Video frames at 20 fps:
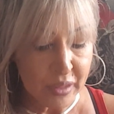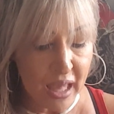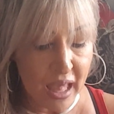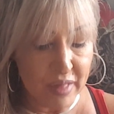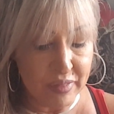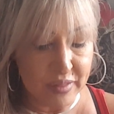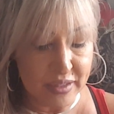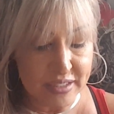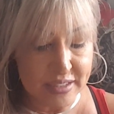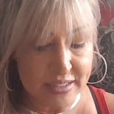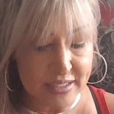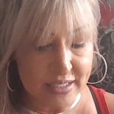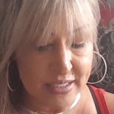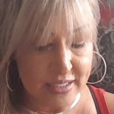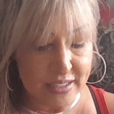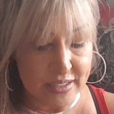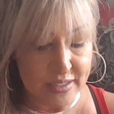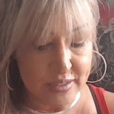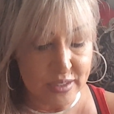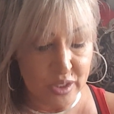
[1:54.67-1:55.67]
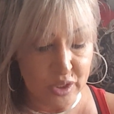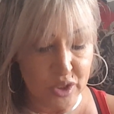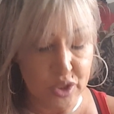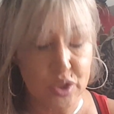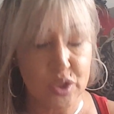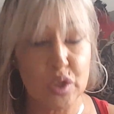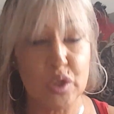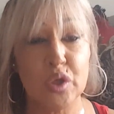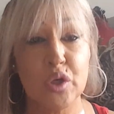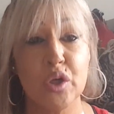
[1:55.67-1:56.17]
And this is
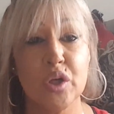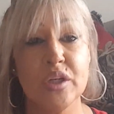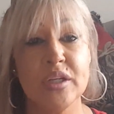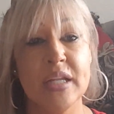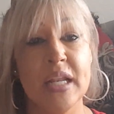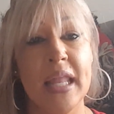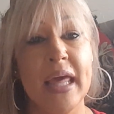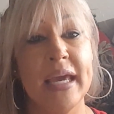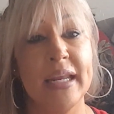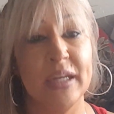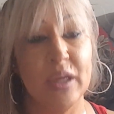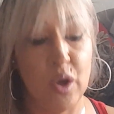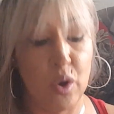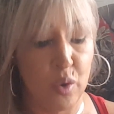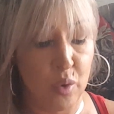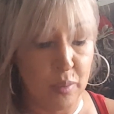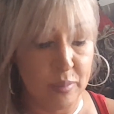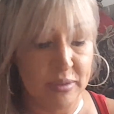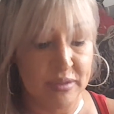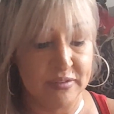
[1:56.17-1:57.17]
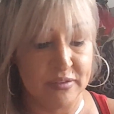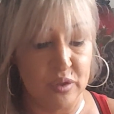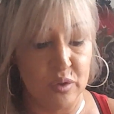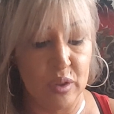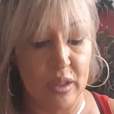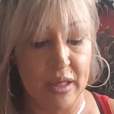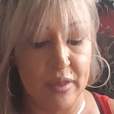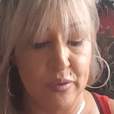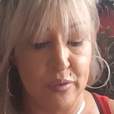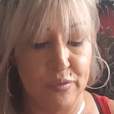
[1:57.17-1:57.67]
Cœur de Lancome. It's their
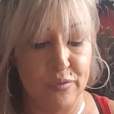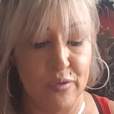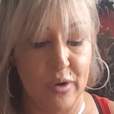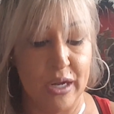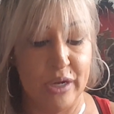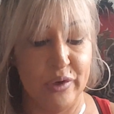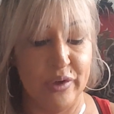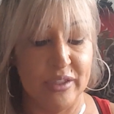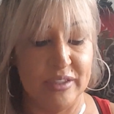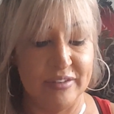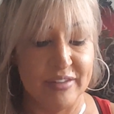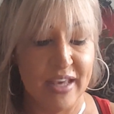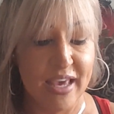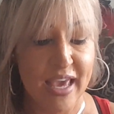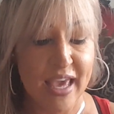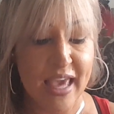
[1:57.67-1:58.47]
leather fragrance.